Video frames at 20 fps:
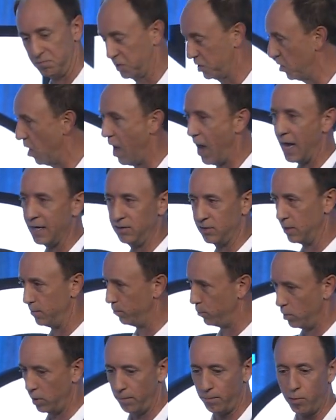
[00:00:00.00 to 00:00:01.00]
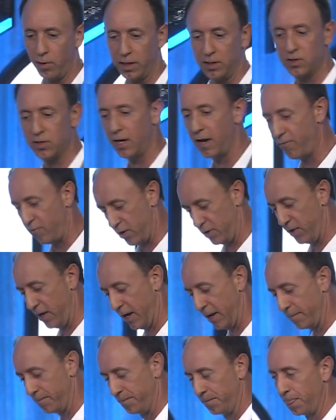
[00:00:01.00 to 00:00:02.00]
slides and bullet points and
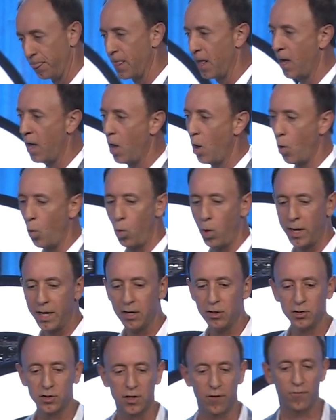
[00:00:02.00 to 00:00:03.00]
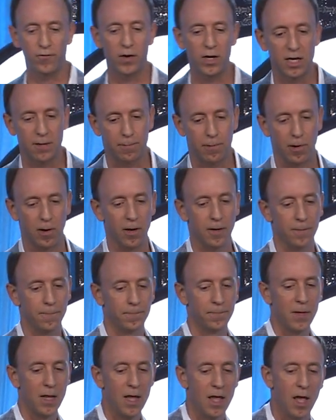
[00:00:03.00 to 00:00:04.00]
everything. Well, here's the funny part.
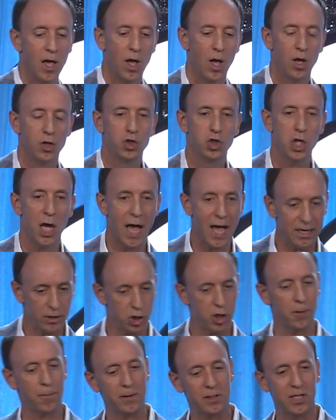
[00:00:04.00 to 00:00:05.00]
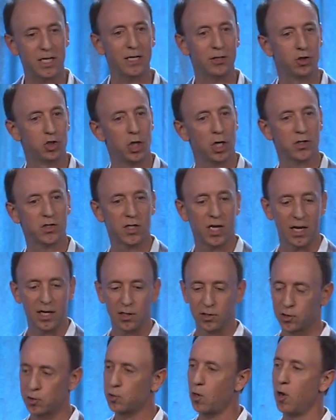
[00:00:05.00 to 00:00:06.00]
ChatGPT is just getting
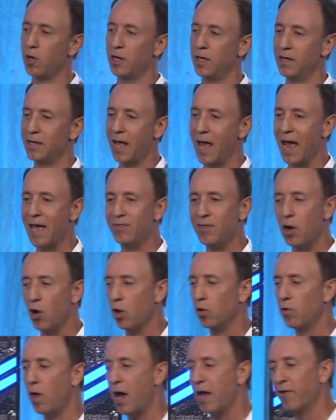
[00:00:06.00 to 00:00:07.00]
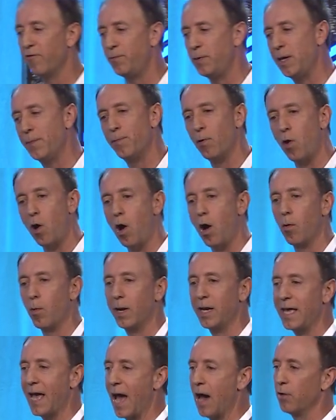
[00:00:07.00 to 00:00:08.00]
started, and there are a lot of people
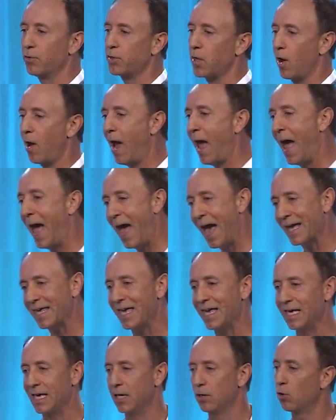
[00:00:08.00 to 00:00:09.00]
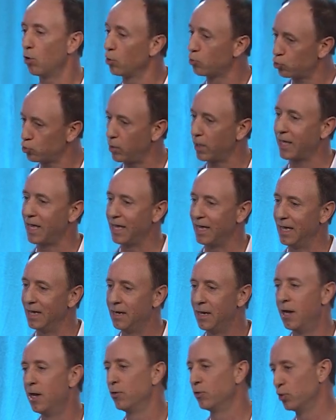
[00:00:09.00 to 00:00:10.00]
already out there hacking it or tricking it.
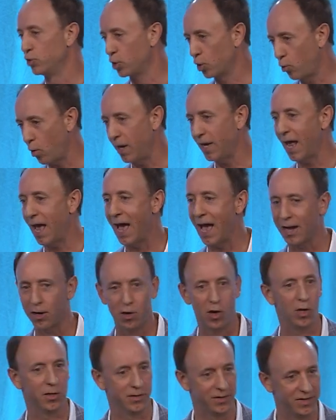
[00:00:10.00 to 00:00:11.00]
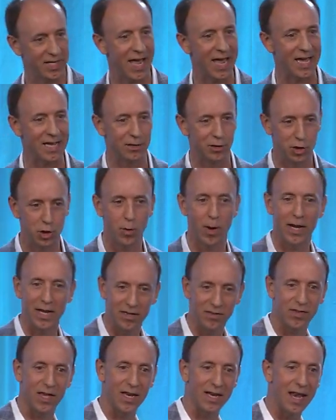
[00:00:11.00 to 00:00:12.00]
There's a great hack called Dan, Do
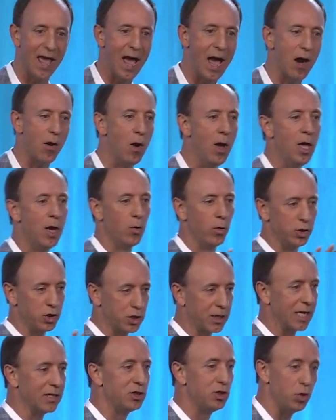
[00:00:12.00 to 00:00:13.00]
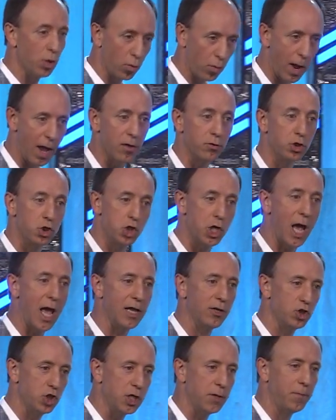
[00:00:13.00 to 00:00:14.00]
Anything Now, which gets you around
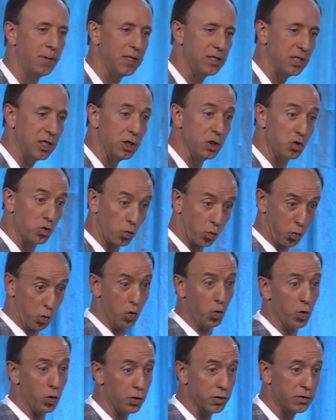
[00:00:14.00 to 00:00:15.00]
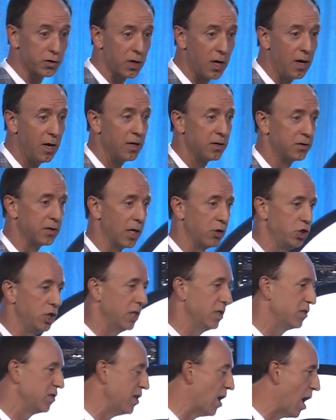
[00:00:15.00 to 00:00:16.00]
ChatGPT's rules, such
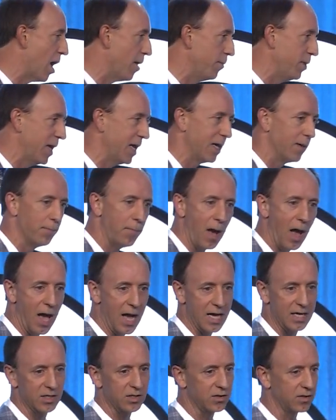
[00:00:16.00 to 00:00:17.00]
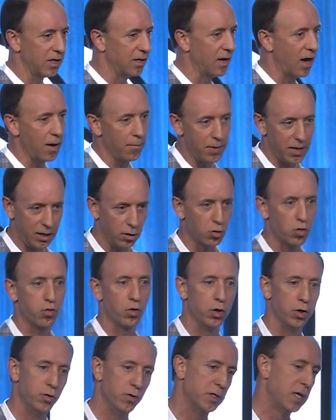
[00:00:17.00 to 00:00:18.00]
as not being biased and not being
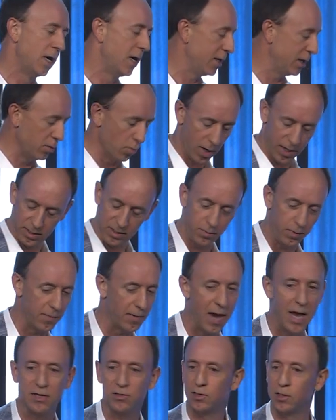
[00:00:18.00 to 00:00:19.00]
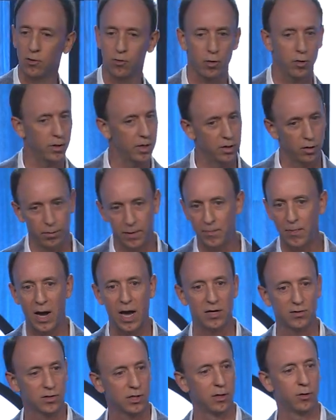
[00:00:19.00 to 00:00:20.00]
crude. You want it to be biased and crude, it'll be
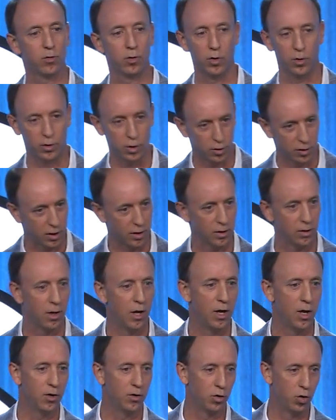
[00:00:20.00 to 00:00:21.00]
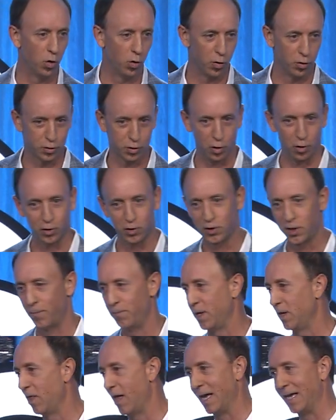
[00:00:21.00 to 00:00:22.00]
biased and crude. You can Google search
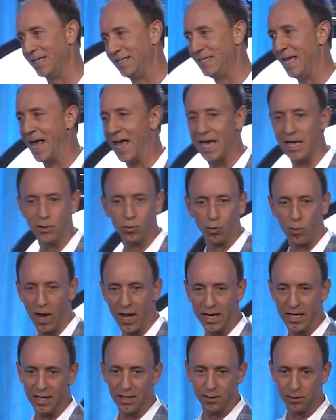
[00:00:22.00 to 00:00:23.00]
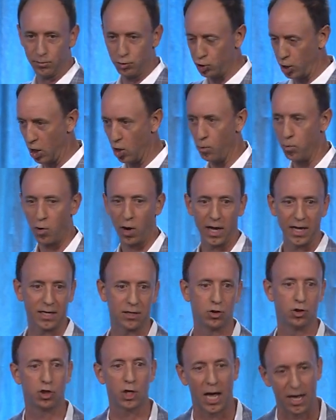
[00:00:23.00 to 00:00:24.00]
something like Dan, Reddit, jailbreak,
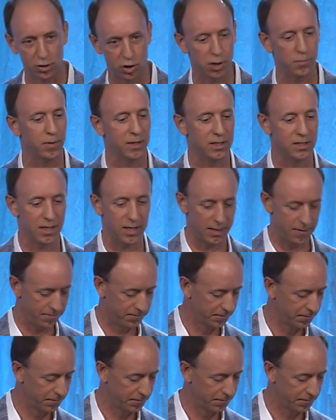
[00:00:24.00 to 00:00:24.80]
ChatGPT.